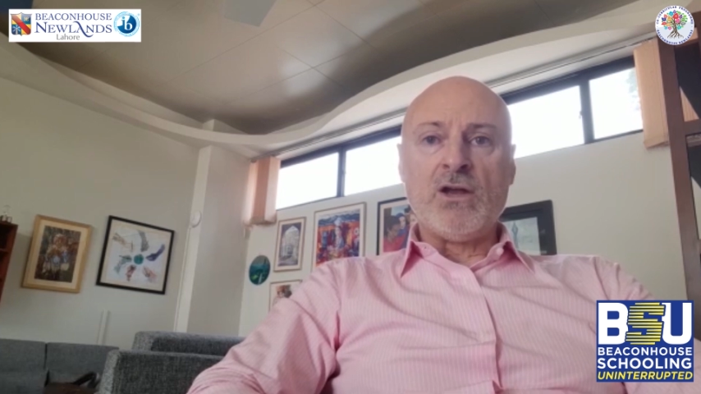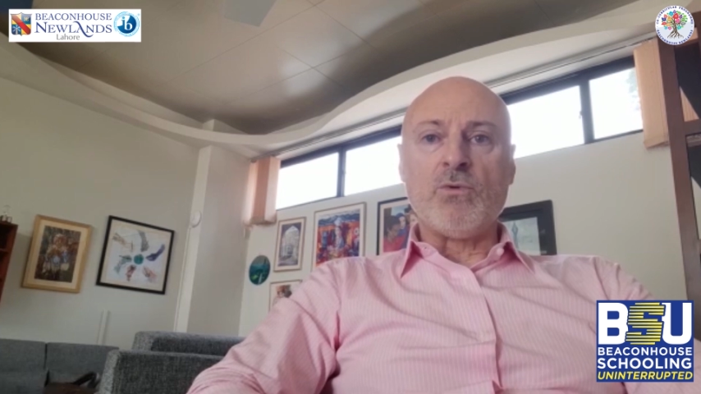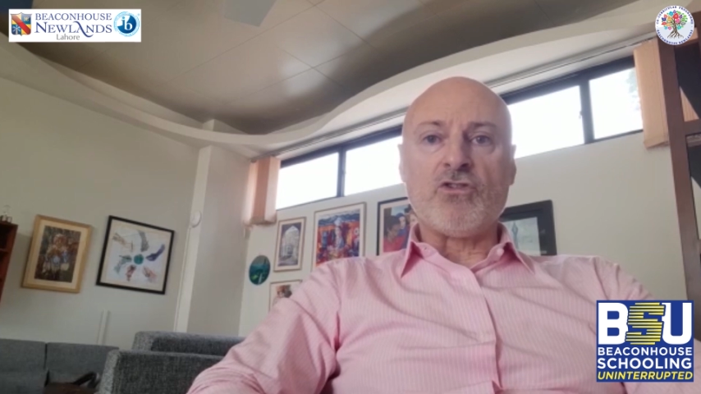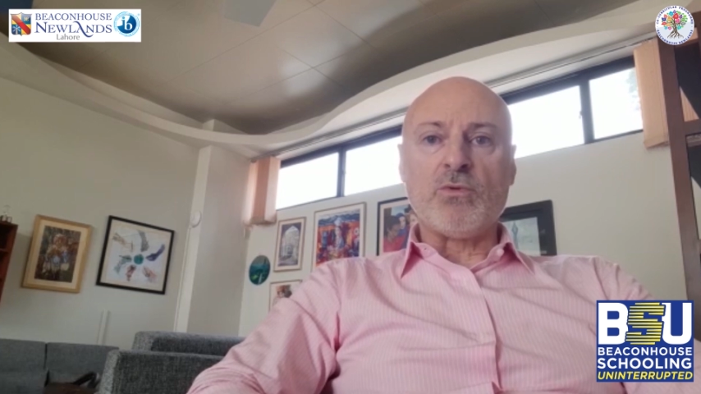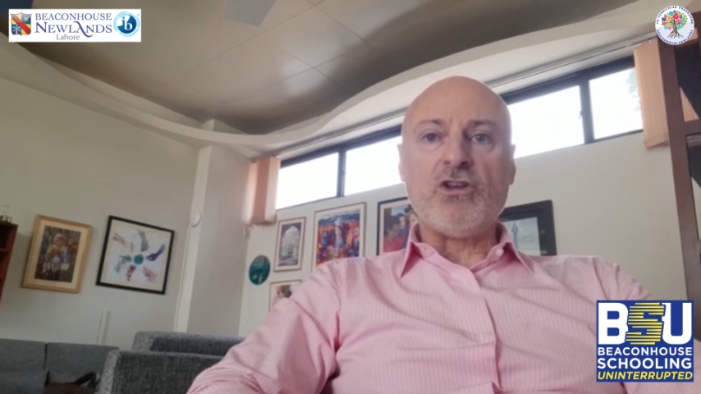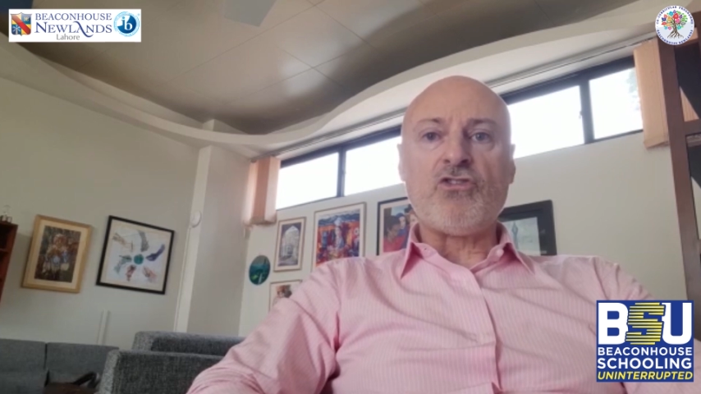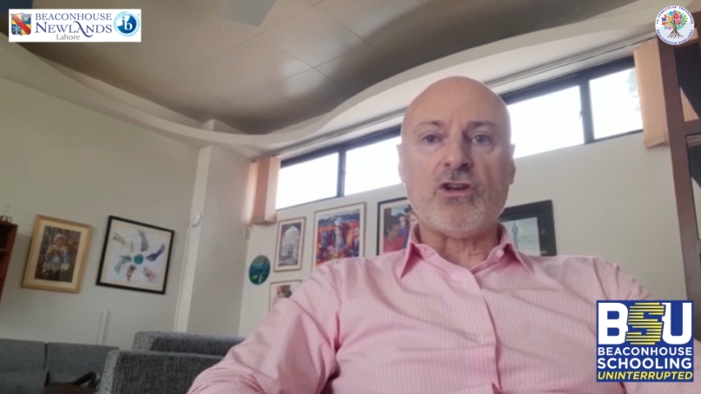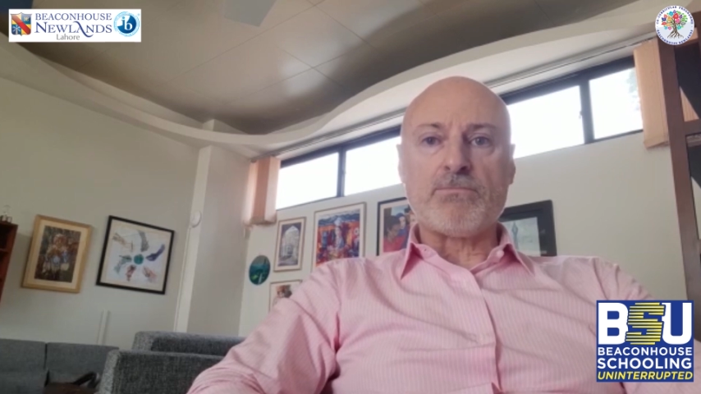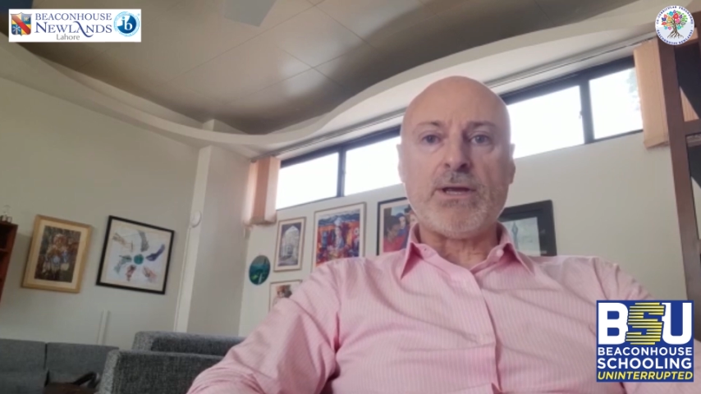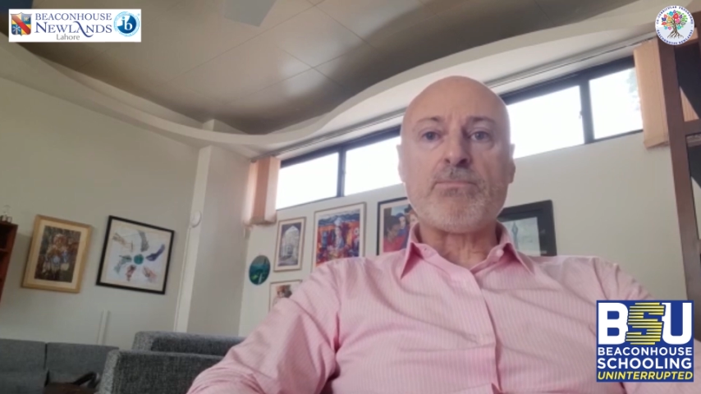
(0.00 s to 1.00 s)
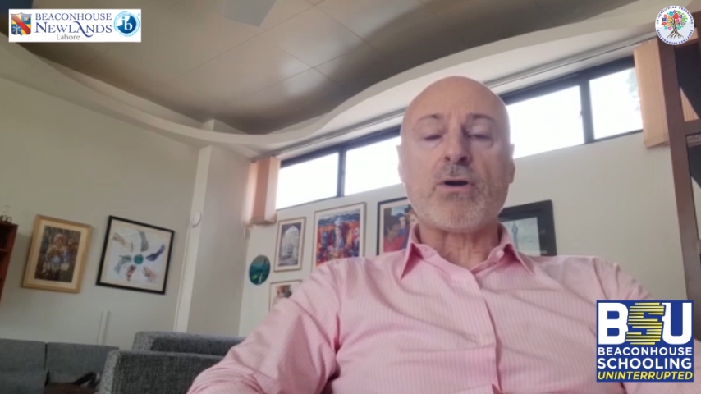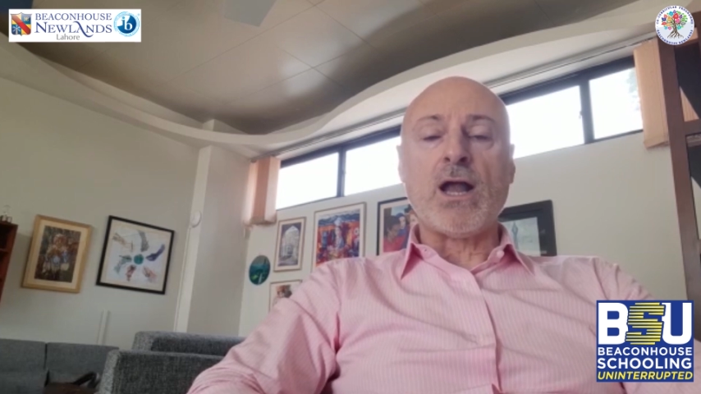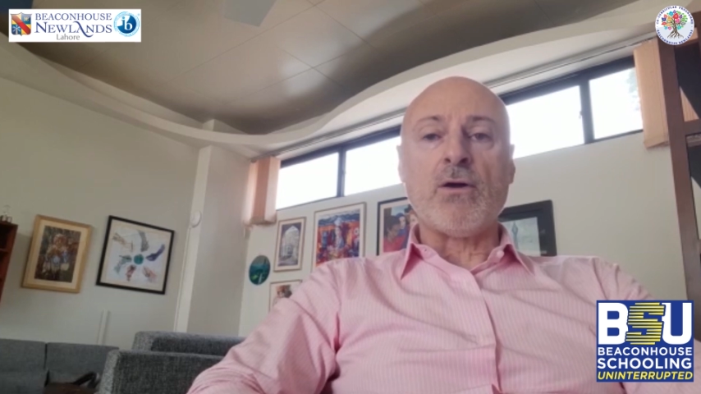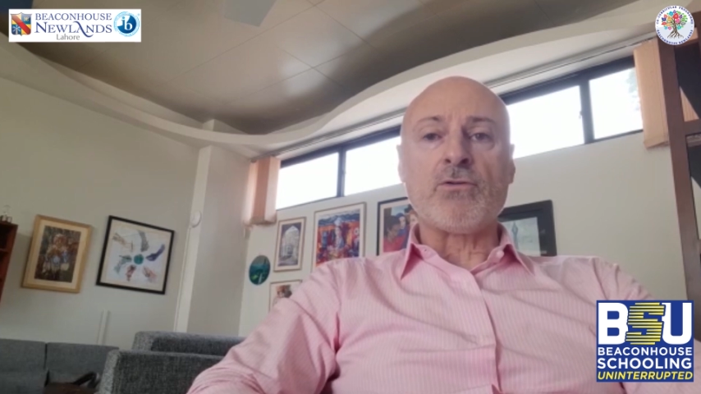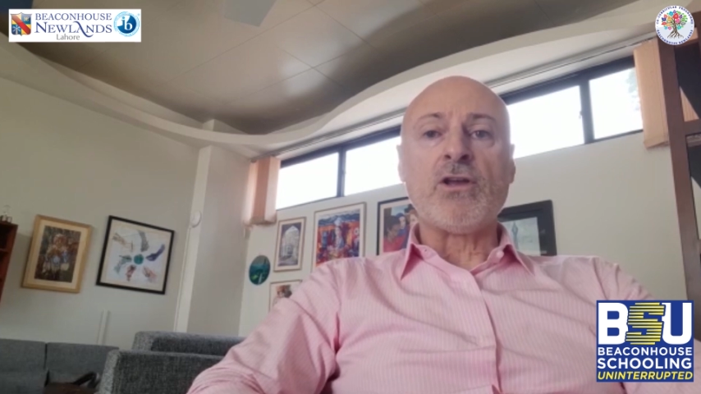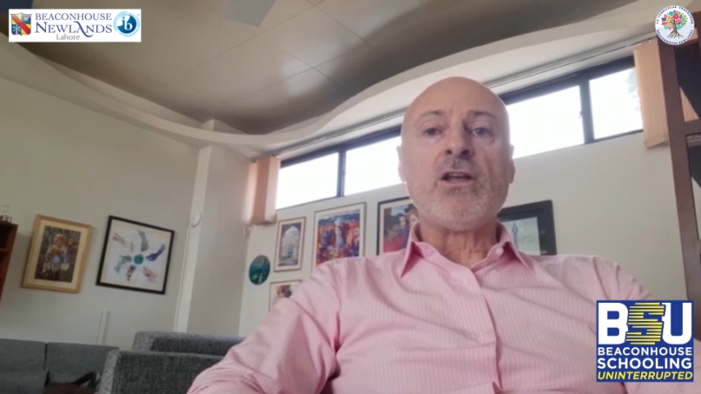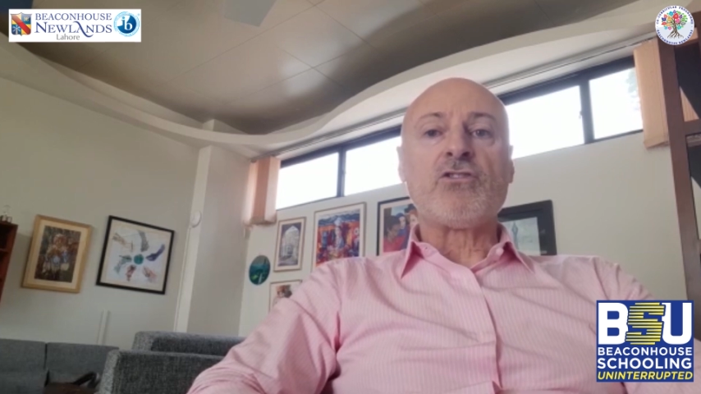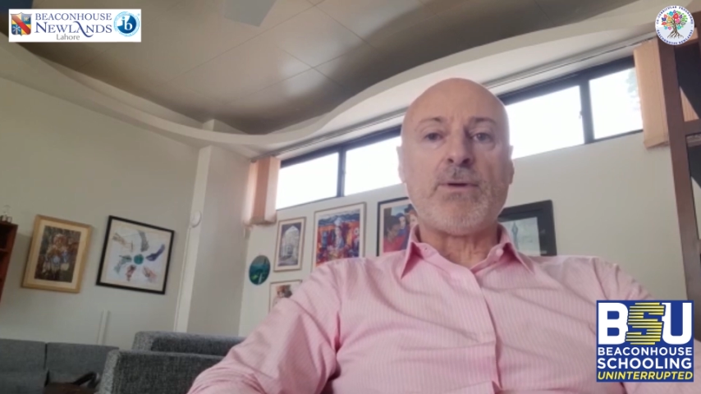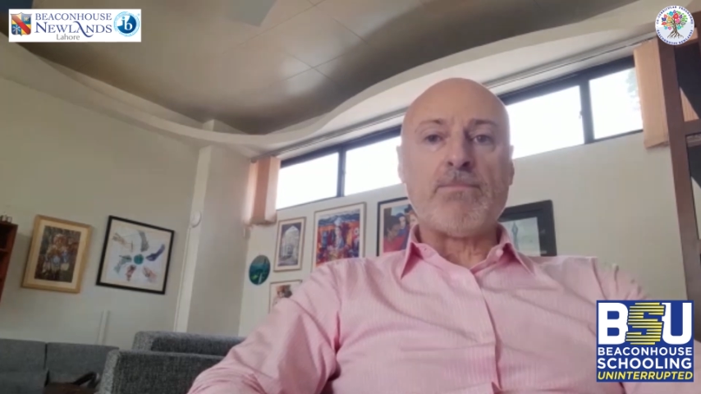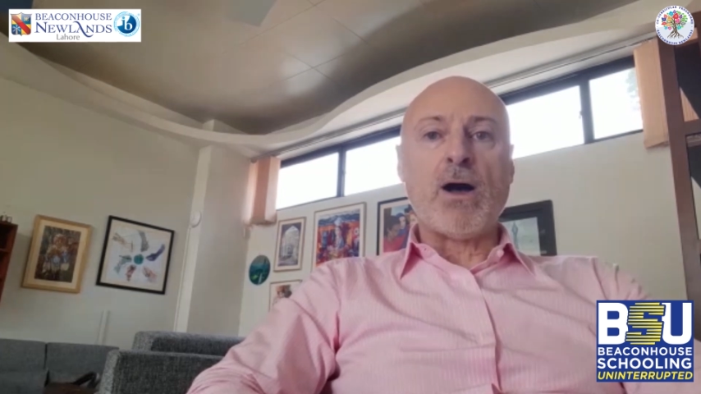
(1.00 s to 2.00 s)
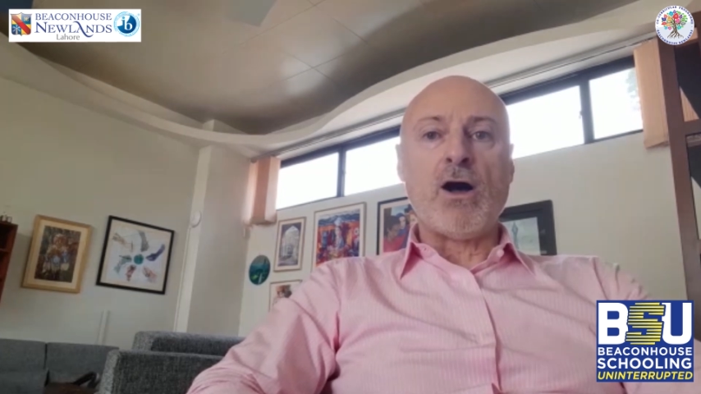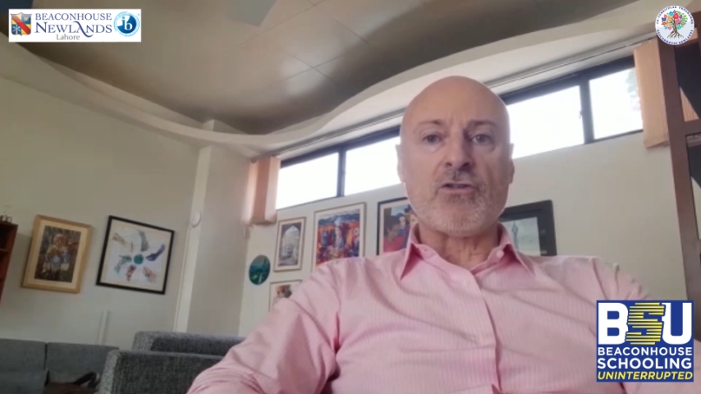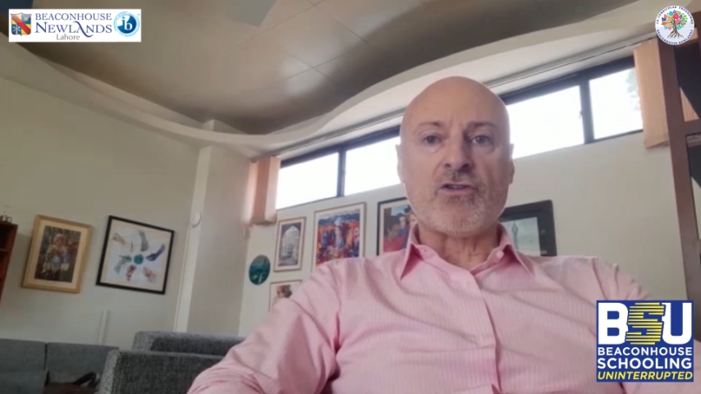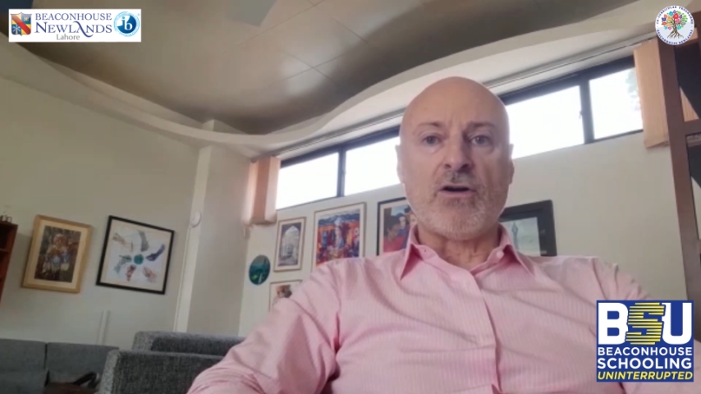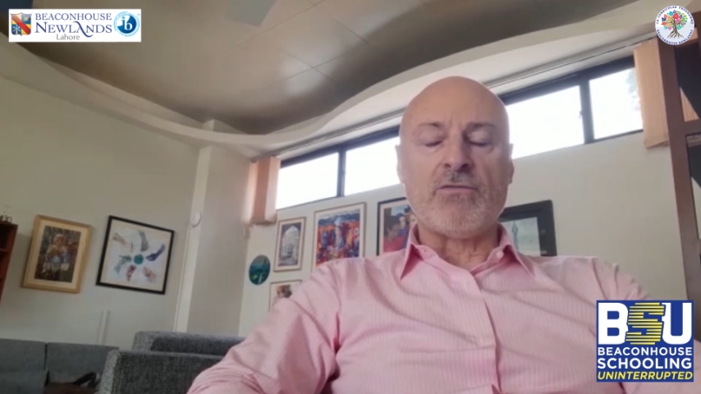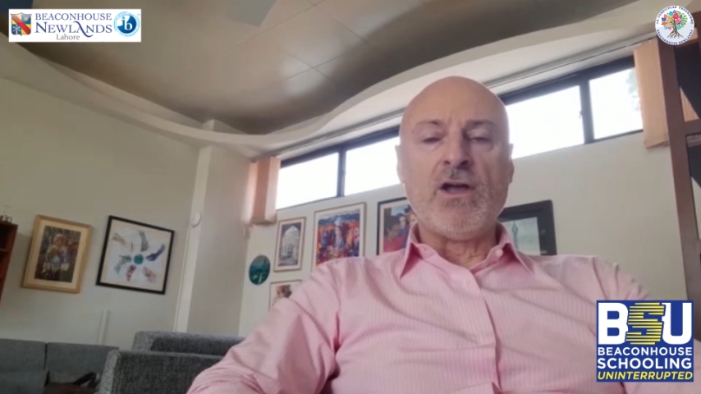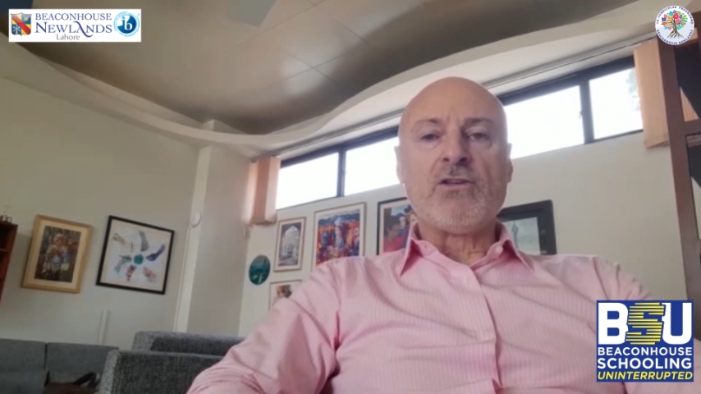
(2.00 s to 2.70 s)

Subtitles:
which we should be proud to be part of.